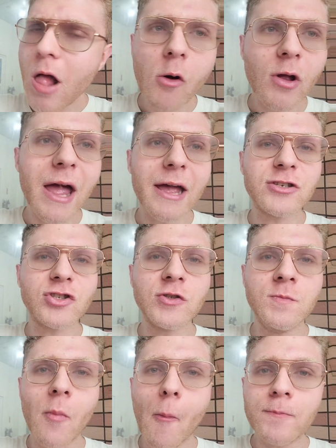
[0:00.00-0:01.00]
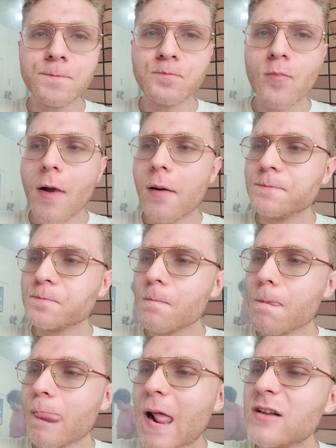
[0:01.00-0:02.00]
Okay,
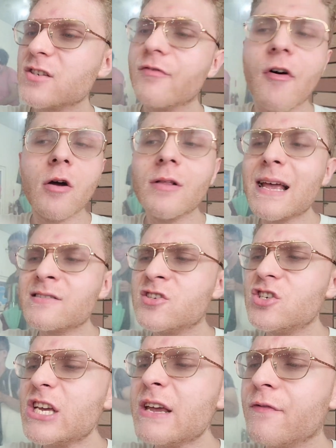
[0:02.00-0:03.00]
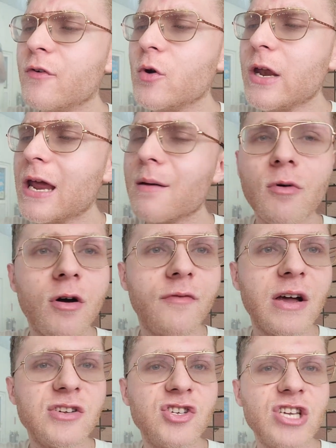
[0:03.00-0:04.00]
it's far less seafoody and more of
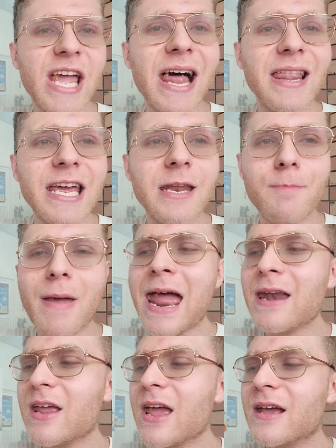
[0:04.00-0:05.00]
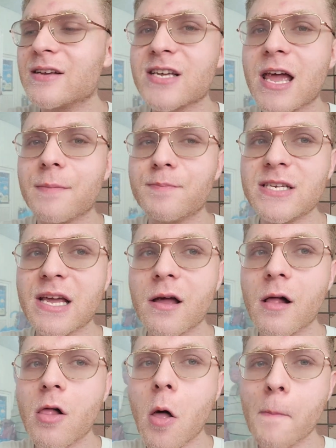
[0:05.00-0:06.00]
a scallion pancake type
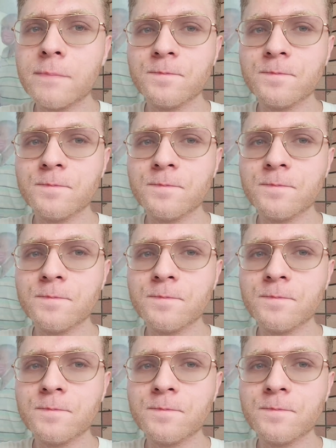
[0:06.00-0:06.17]
deal.